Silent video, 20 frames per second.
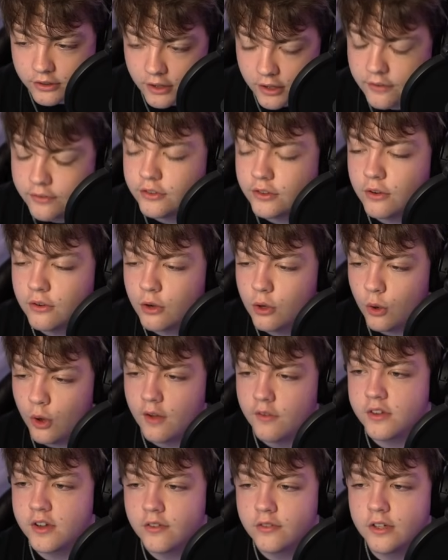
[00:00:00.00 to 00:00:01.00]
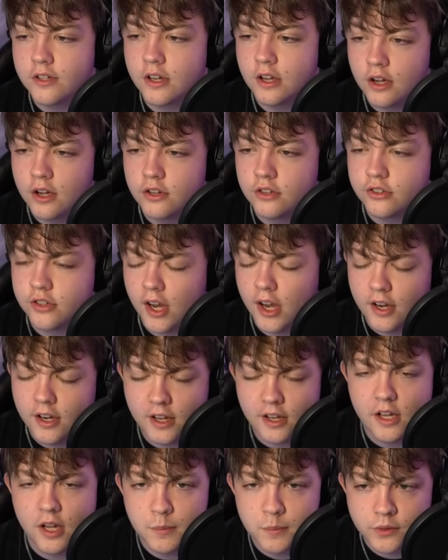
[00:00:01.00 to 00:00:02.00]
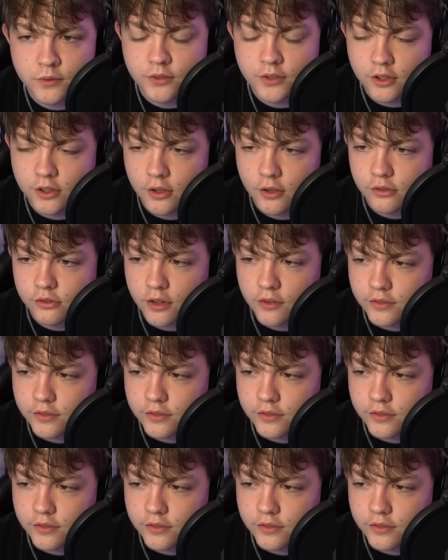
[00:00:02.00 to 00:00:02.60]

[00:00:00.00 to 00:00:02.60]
Now, if you don't know, I've covered Kirsche in a couple of videos.